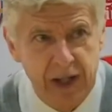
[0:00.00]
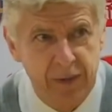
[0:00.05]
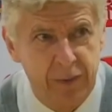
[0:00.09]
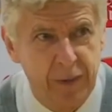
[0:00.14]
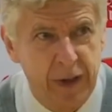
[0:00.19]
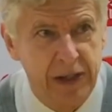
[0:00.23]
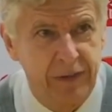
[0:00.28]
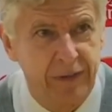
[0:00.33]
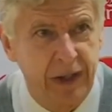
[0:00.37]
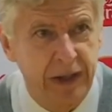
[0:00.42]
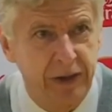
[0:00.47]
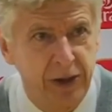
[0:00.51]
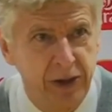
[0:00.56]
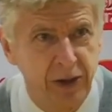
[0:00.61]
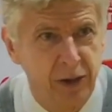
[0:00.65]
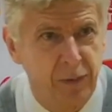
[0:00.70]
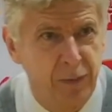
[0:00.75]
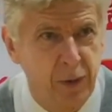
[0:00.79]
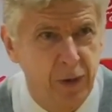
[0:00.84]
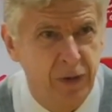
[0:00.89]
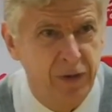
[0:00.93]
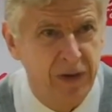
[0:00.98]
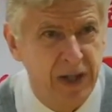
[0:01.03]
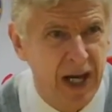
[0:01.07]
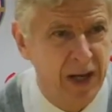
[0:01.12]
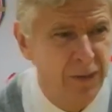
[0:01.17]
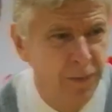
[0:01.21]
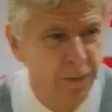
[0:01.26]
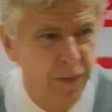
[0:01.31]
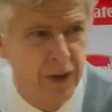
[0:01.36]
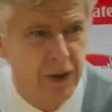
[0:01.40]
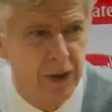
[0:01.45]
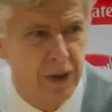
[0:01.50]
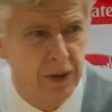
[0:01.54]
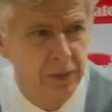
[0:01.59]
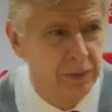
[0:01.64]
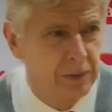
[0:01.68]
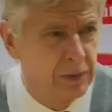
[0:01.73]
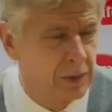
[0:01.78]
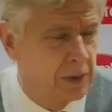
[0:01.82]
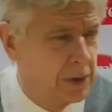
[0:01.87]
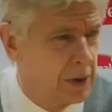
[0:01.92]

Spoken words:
I felt that in the first half there